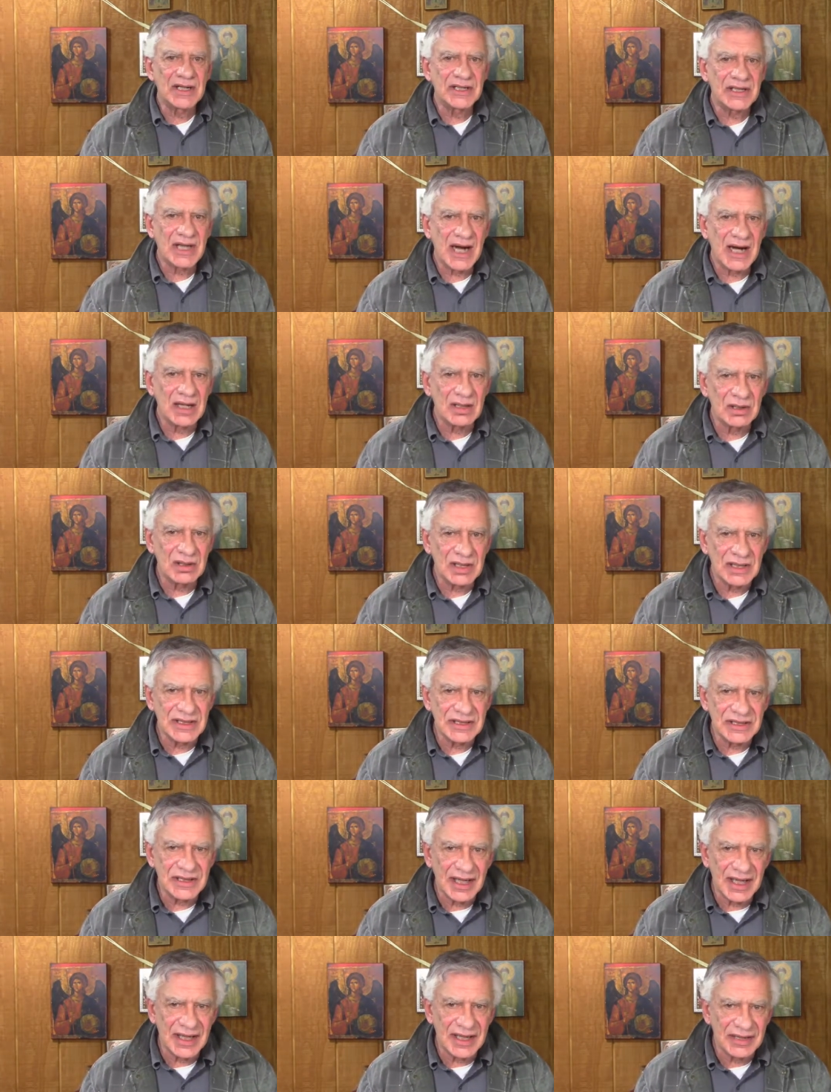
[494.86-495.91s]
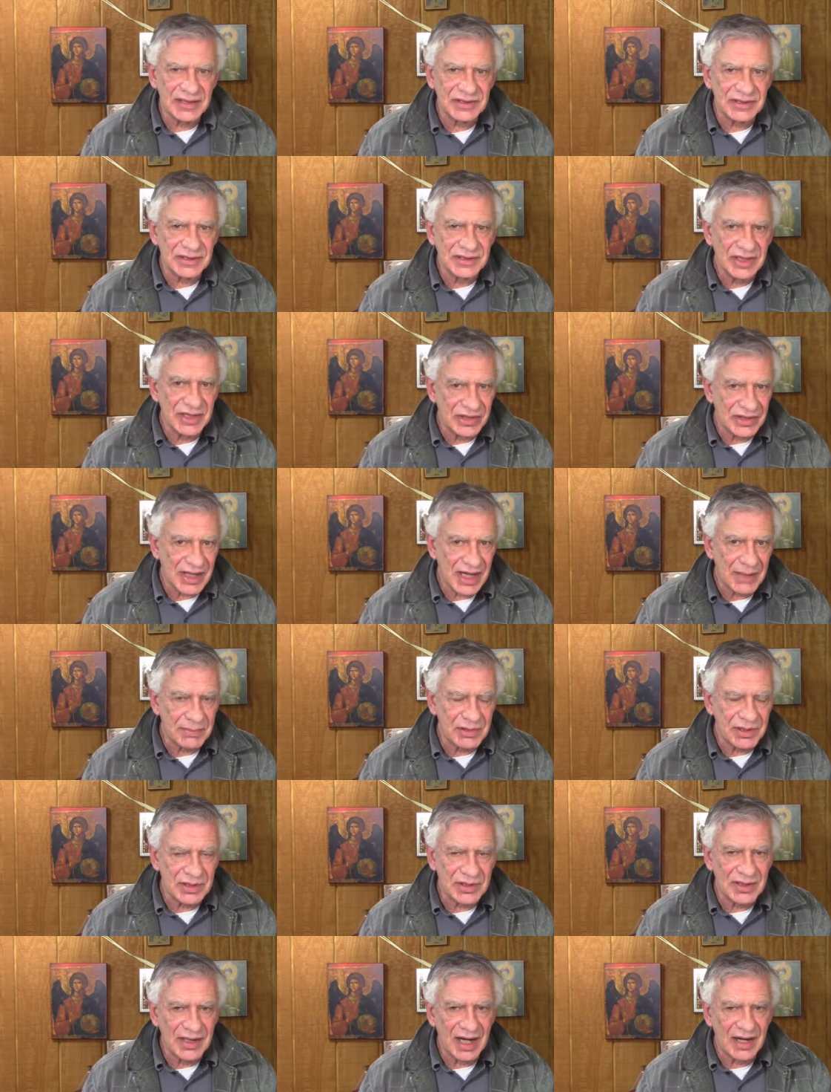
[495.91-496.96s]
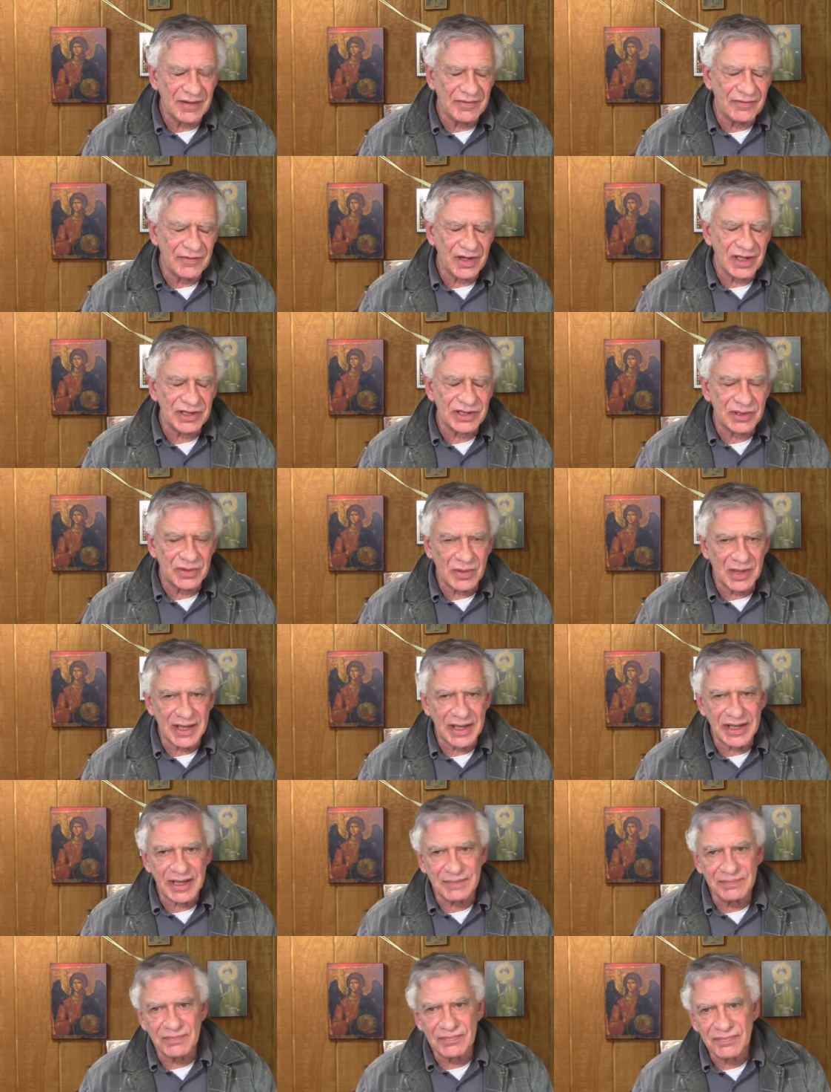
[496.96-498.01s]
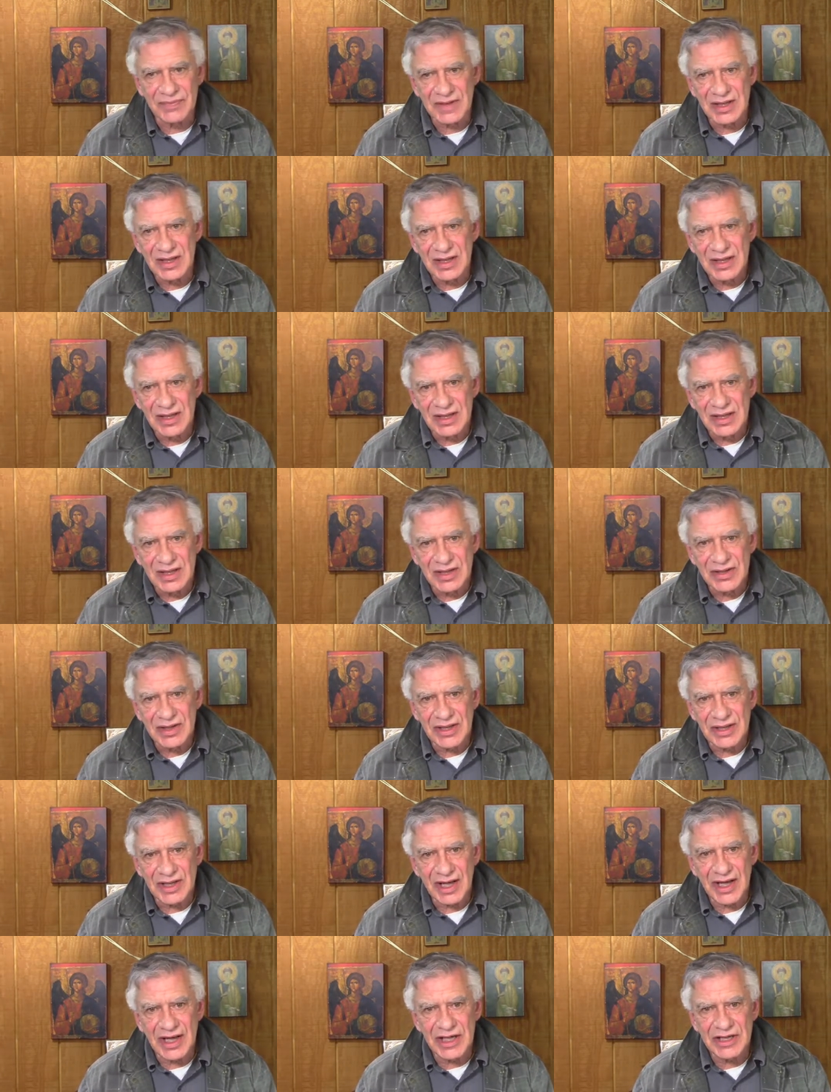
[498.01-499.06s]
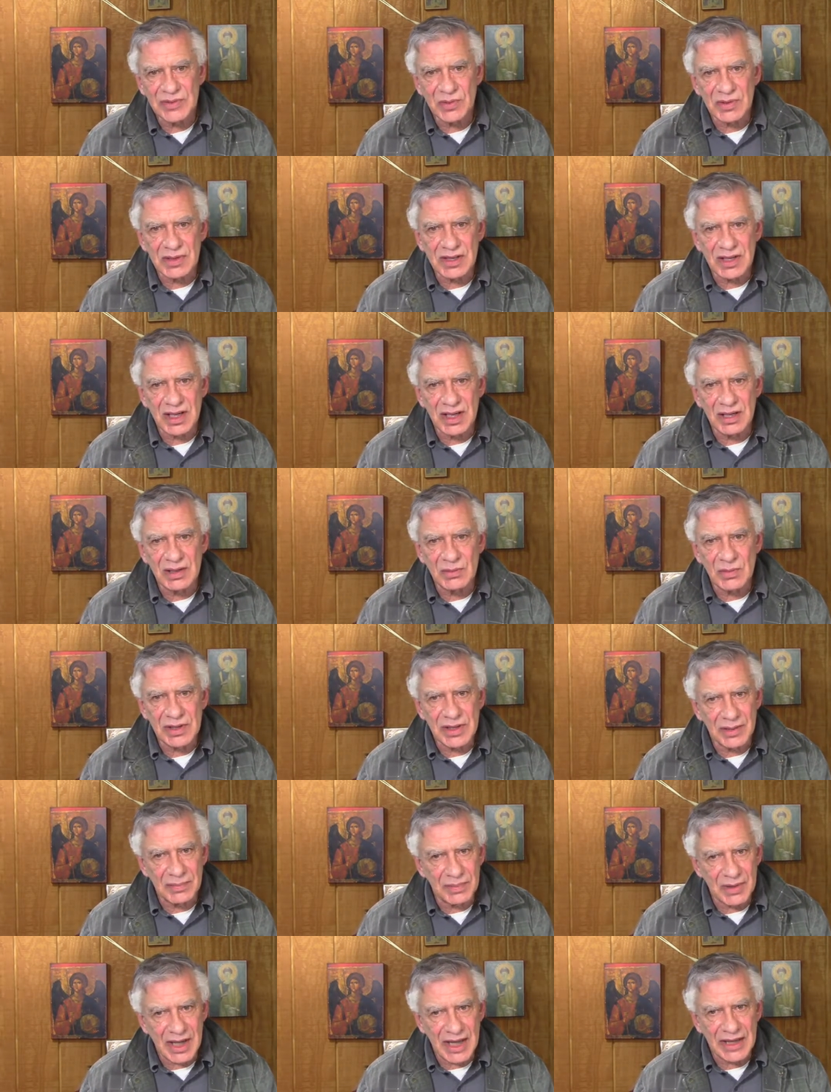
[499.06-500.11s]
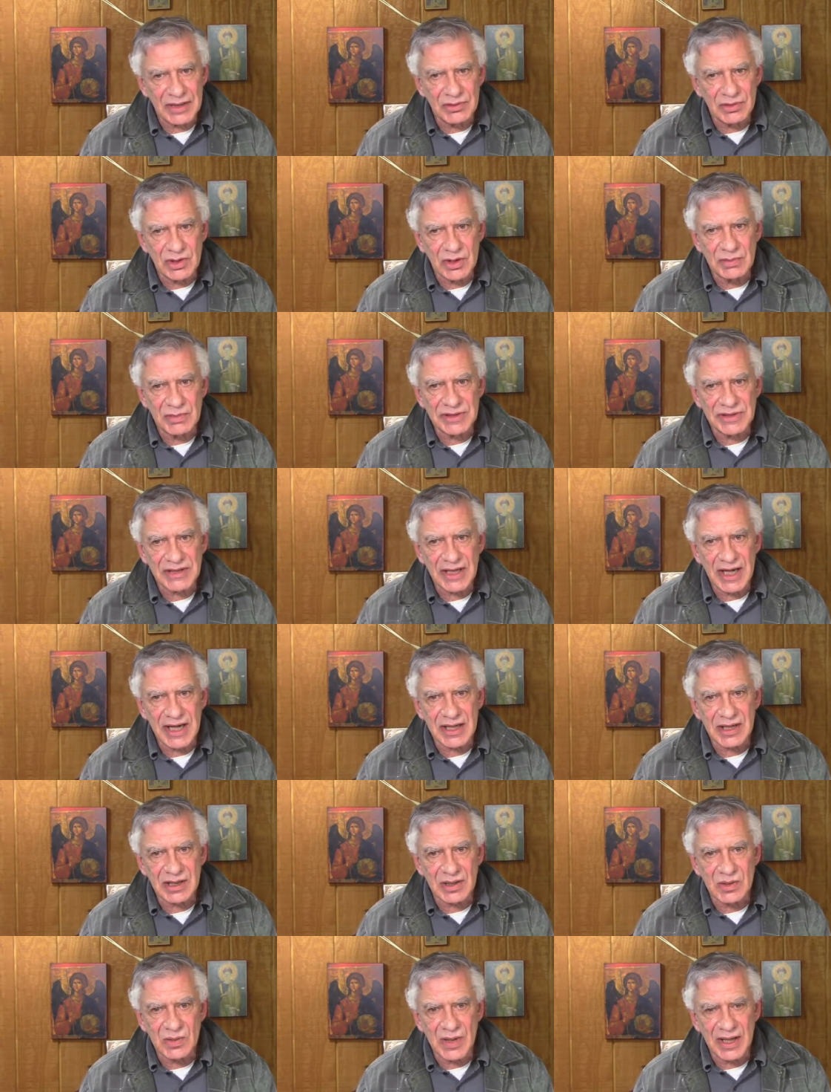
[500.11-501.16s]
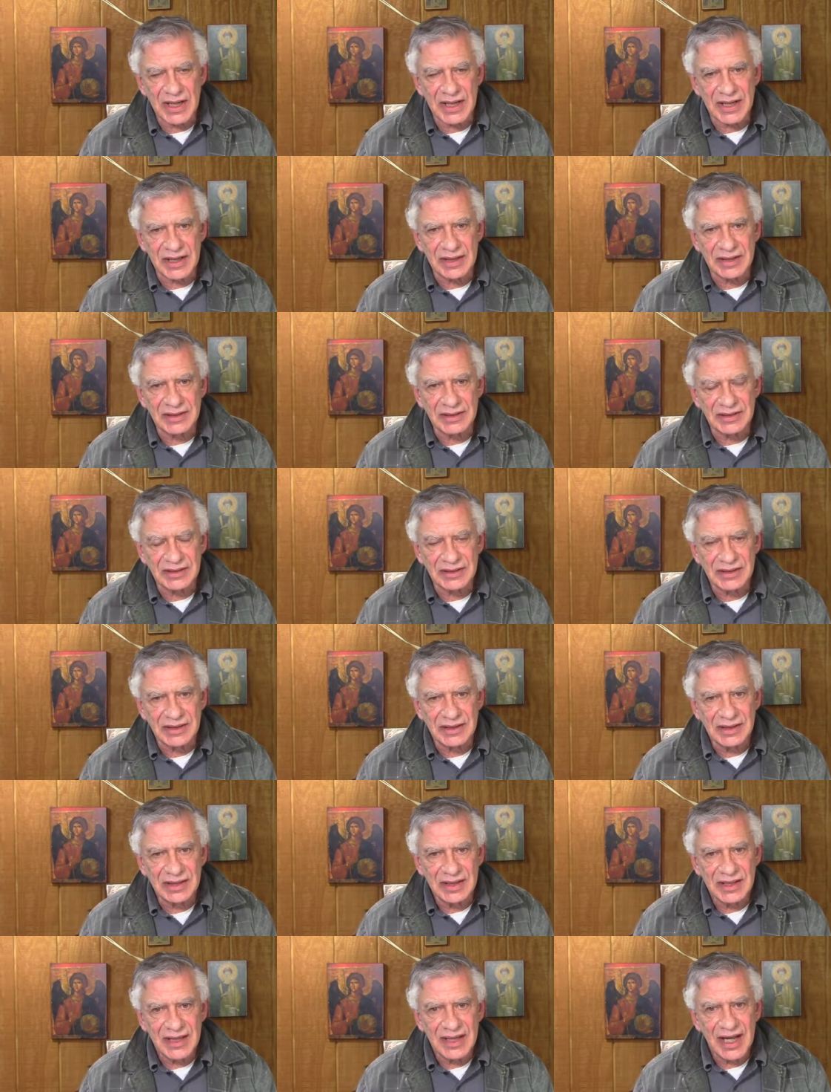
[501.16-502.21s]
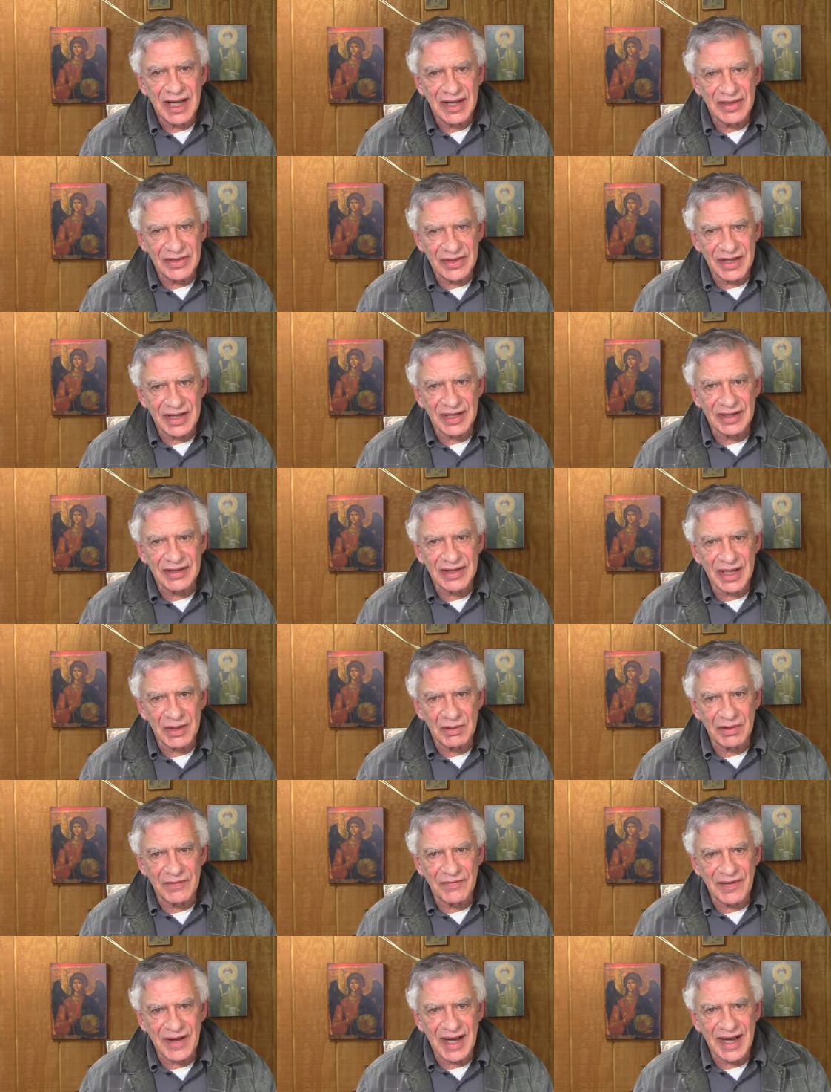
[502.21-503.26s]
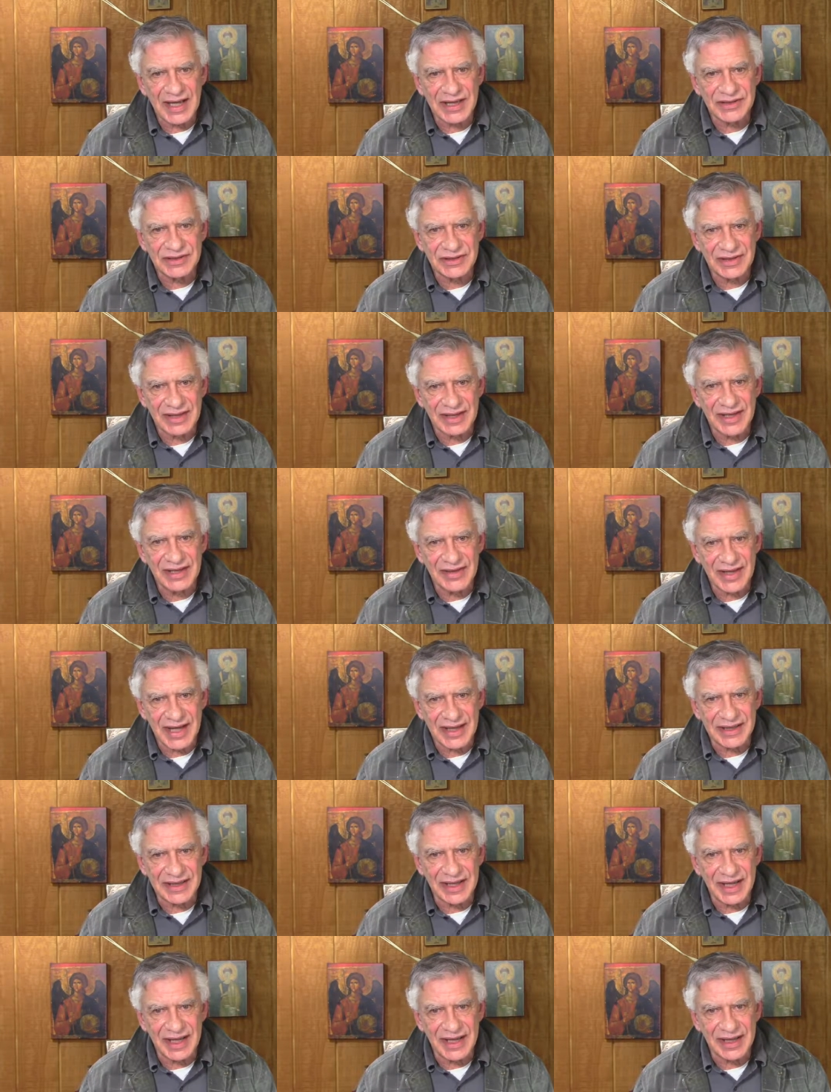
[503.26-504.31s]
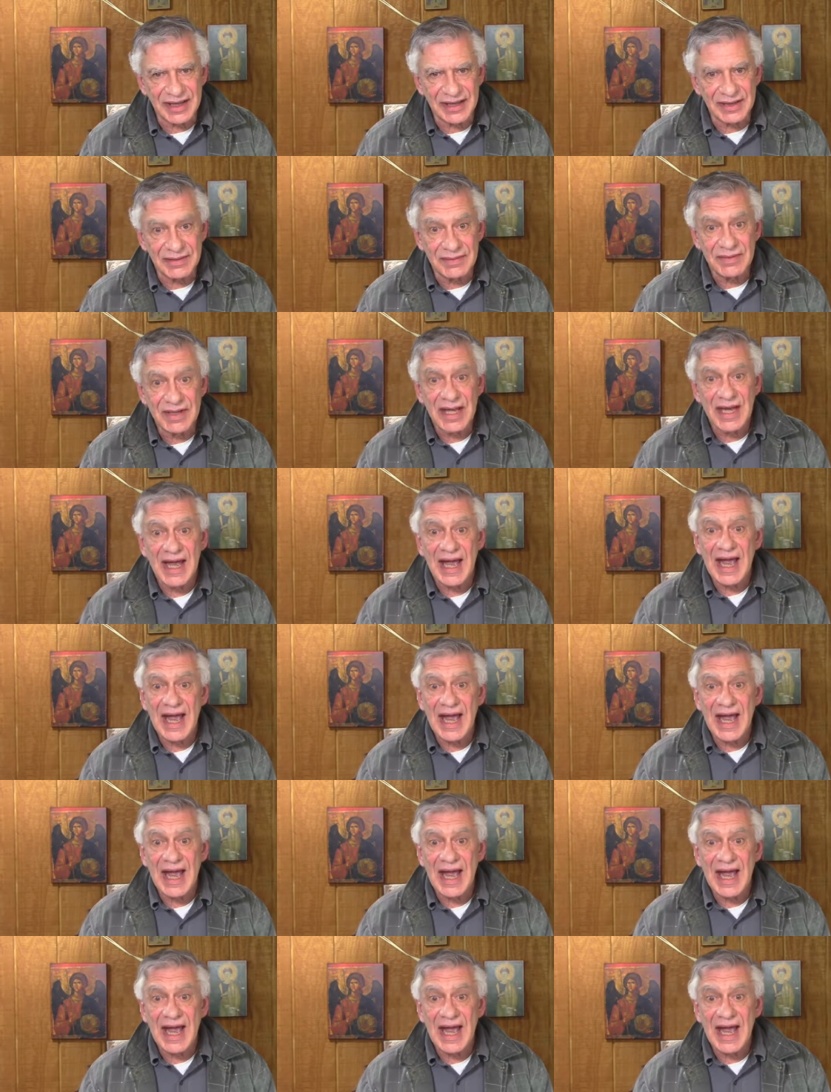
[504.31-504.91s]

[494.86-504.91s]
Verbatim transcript: But as our Lord says in chapter and verse 20, the days will come when the bridegroom is taken away, and then they will fast in that day.